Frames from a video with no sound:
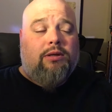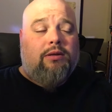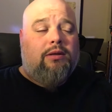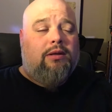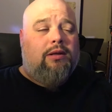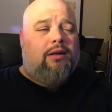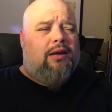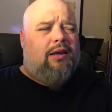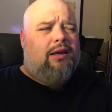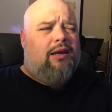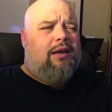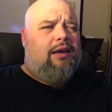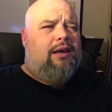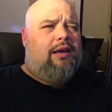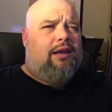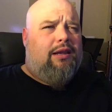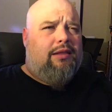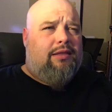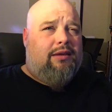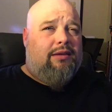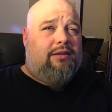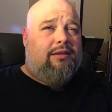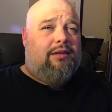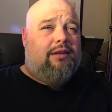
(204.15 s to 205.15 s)
And
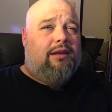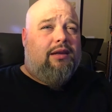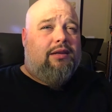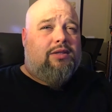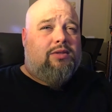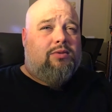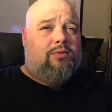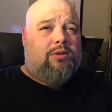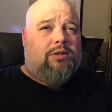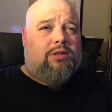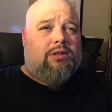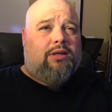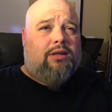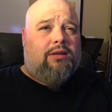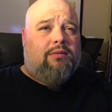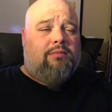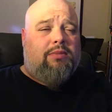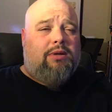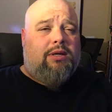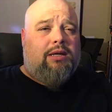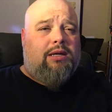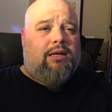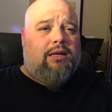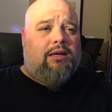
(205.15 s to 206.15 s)
I think the next one's going
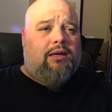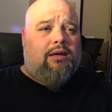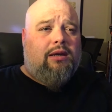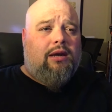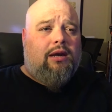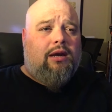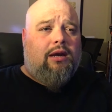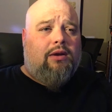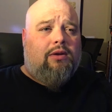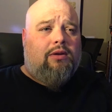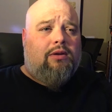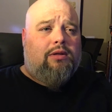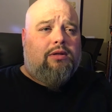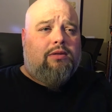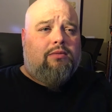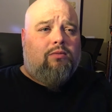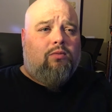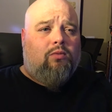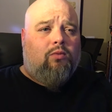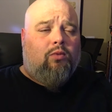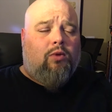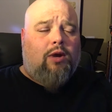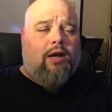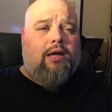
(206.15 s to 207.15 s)
to be how to
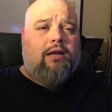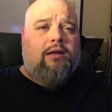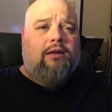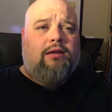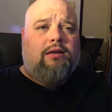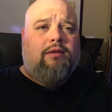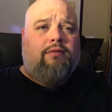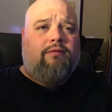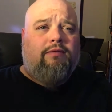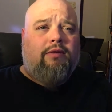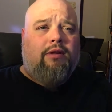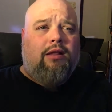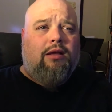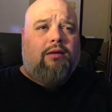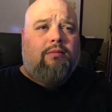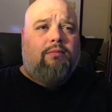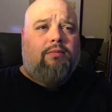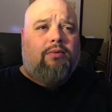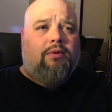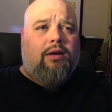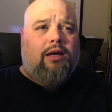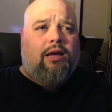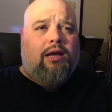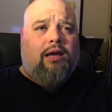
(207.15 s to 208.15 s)
write and
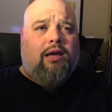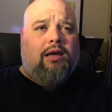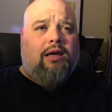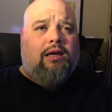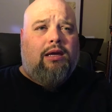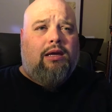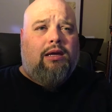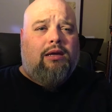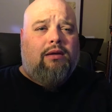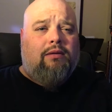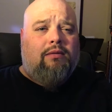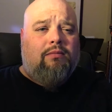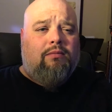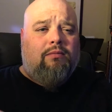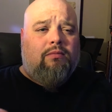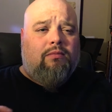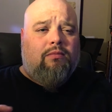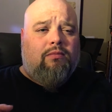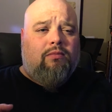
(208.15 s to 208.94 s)
develop a